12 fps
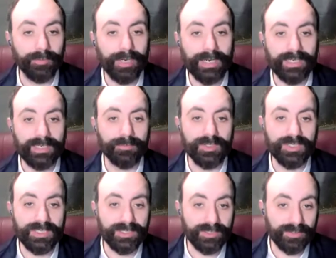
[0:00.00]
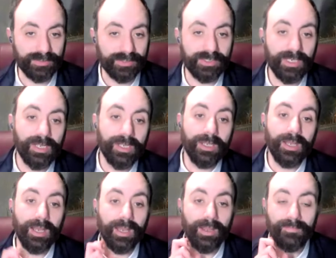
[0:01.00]
Iraqi resistance.
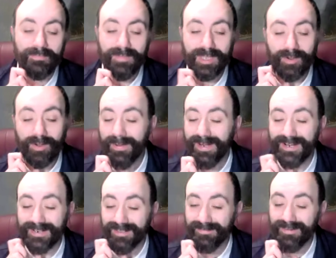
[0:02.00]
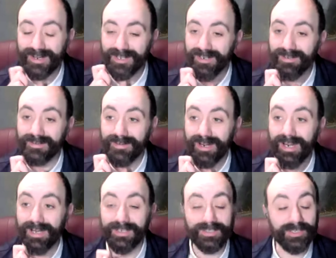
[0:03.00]
Go up against the Russian
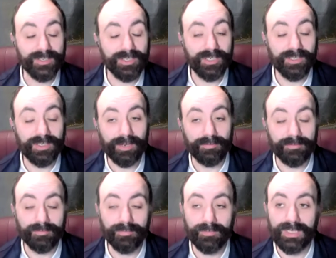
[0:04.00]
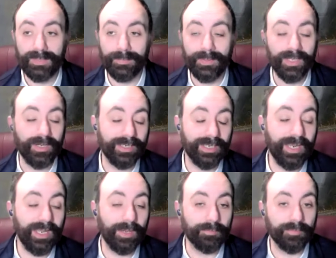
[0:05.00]
and, as it turned out,
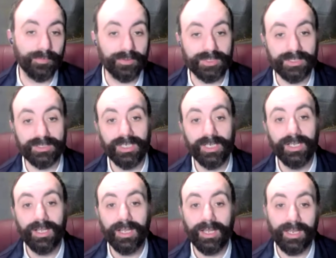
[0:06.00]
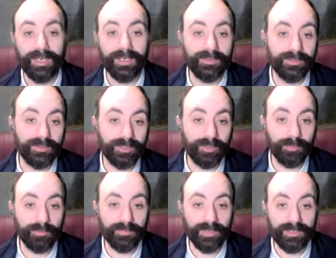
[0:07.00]
DPRK armed forces, and you
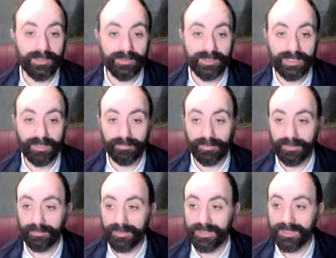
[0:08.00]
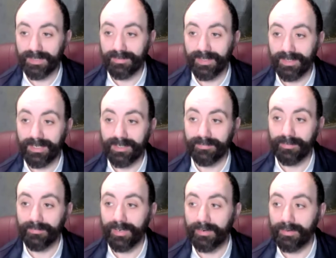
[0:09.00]
would find yourself on the receiving end of
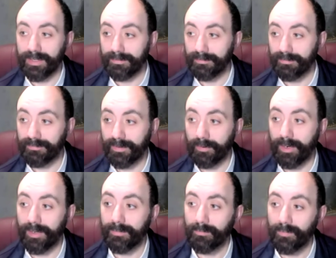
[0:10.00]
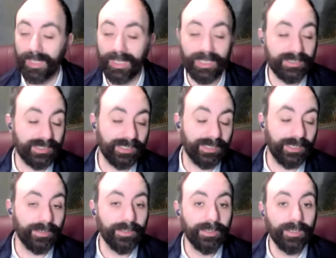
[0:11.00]
a very thorough arse
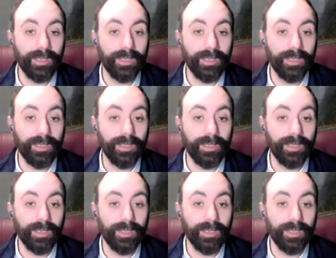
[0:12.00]
kicking.